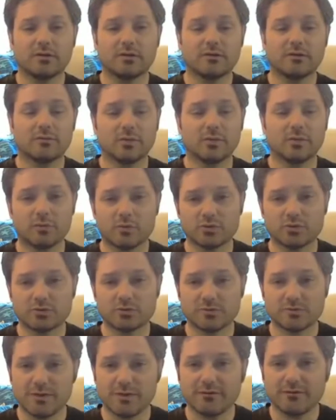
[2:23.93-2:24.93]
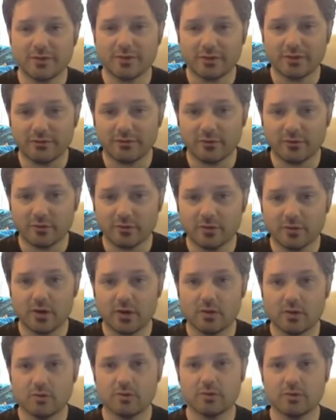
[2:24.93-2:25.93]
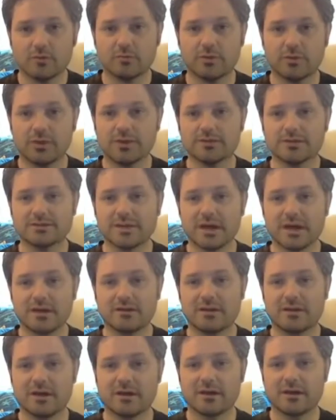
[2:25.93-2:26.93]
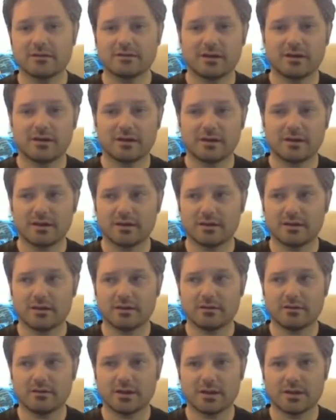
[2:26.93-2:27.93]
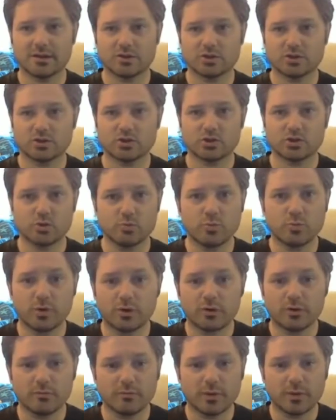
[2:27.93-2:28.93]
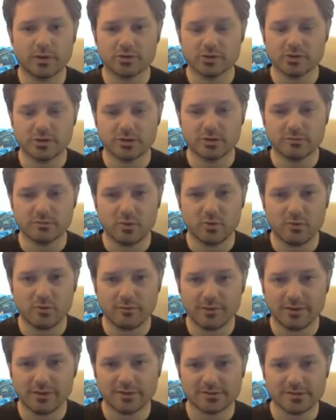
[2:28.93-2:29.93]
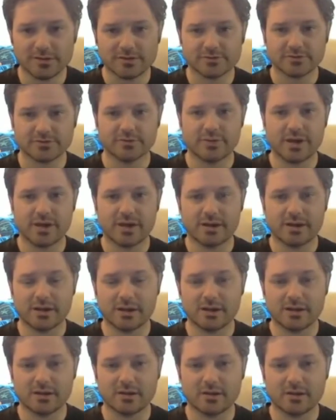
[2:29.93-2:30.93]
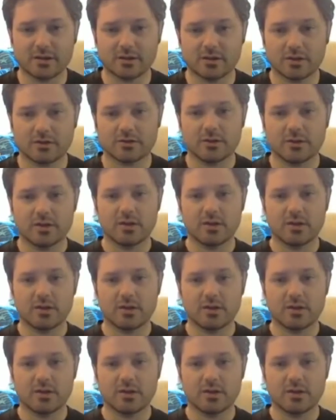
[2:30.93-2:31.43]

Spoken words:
they really put some effort into, you know, Blade's not a super budgeted movie. It's also not a,